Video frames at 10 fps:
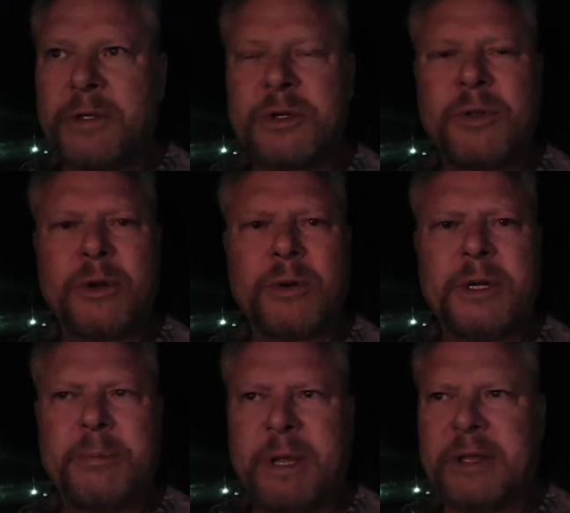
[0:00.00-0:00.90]
So they're
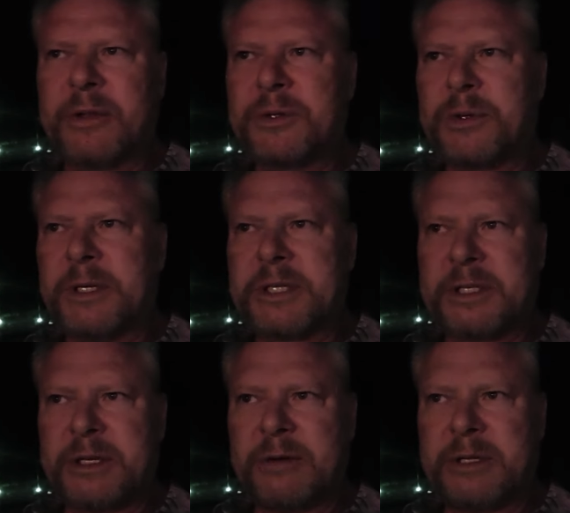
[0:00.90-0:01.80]
going to make their
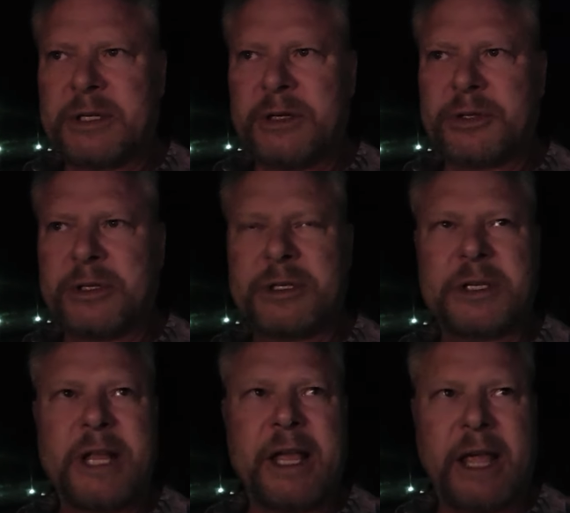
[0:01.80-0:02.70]
choices, their decisions,
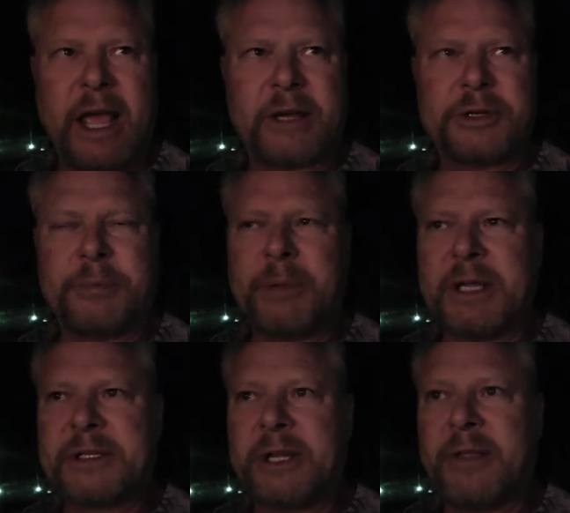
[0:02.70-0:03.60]
and take action
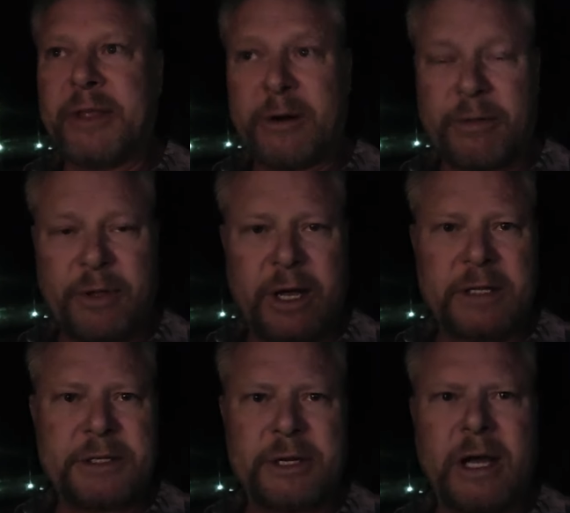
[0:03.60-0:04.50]
based on their
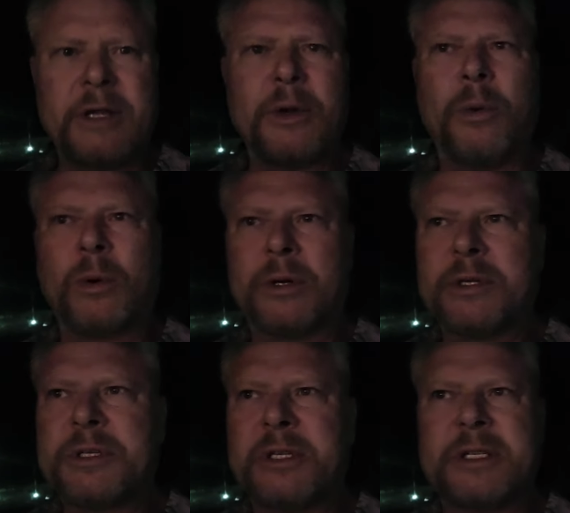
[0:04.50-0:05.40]
thoughts, not yours.